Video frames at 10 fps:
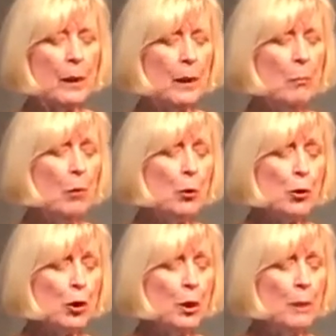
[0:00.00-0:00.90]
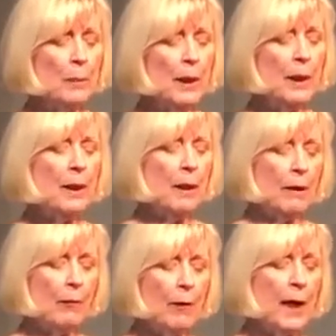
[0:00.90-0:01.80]
emotional me,
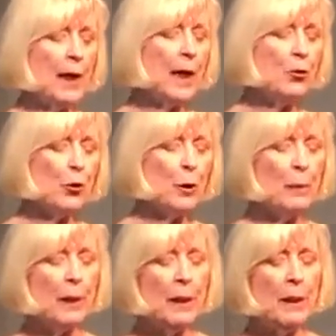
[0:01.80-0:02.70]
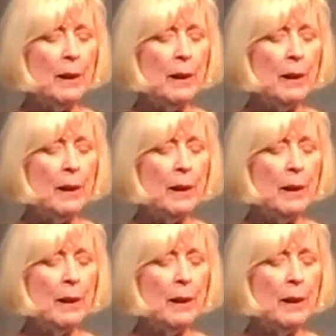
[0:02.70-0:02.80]
the financial me,